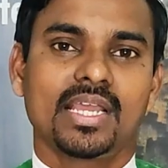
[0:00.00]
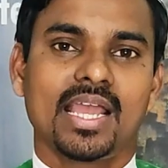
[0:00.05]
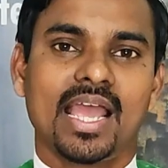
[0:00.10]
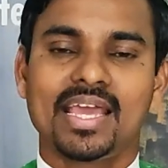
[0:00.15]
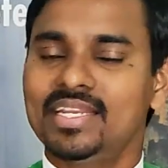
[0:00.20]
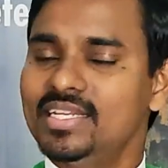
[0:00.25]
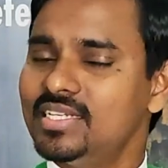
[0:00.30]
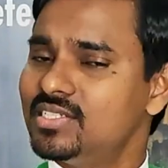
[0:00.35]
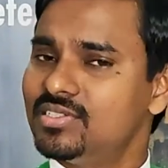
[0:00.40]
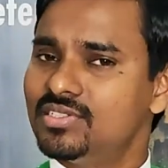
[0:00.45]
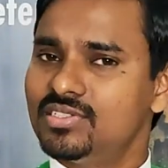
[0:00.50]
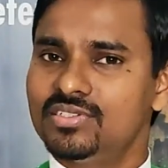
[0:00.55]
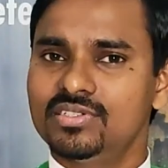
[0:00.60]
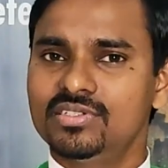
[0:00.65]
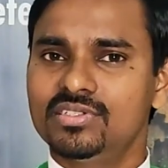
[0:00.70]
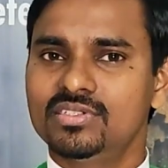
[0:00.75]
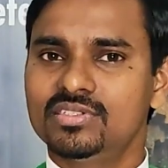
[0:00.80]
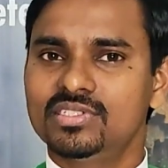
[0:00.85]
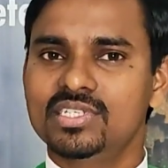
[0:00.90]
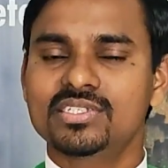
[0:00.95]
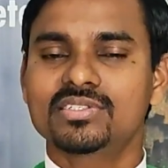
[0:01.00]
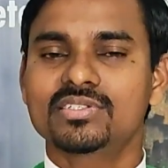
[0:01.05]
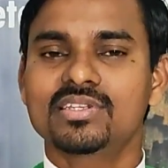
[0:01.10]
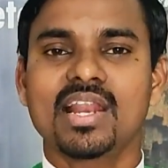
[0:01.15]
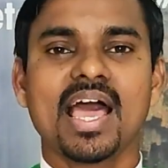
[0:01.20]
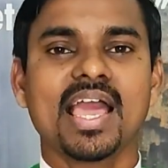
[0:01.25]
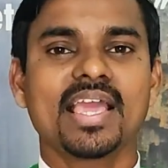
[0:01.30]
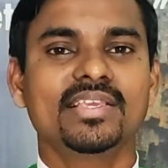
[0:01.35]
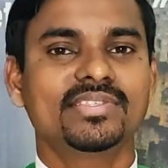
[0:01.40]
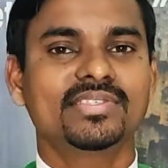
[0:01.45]
And it just
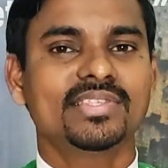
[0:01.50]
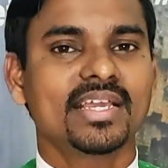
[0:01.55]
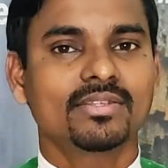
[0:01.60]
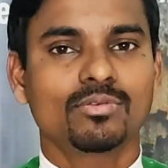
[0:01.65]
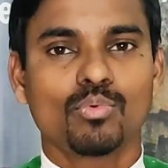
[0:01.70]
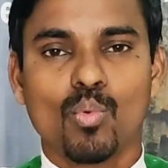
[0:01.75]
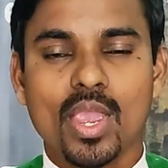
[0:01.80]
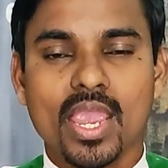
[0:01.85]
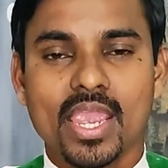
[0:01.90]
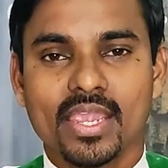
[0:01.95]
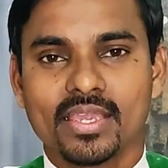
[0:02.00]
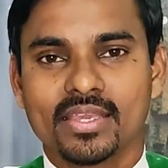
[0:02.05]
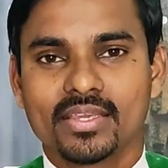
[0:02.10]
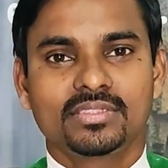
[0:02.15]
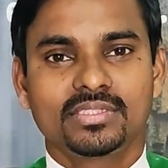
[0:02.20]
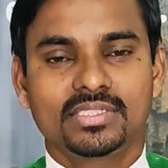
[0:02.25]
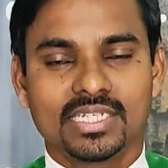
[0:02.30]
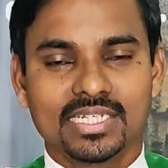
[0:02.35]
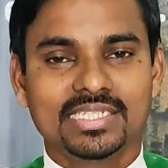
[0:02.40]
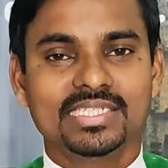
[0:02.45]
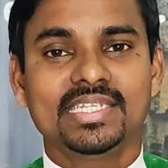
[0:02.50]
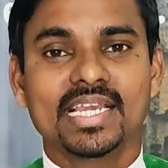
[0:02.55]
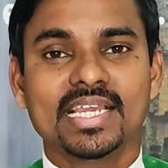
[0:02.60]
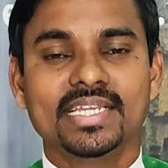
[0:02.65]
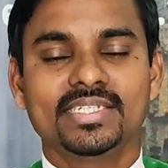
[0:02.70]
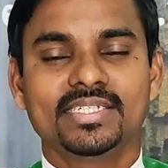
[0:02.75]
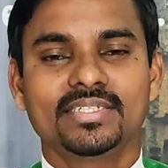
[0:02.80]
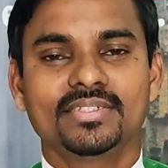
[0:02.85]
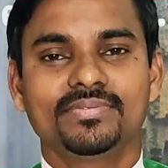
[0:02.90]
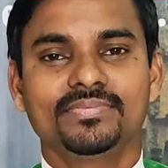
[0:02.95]
lies that way till
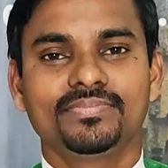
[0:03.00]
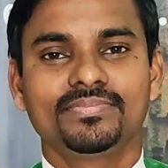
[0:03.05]
date.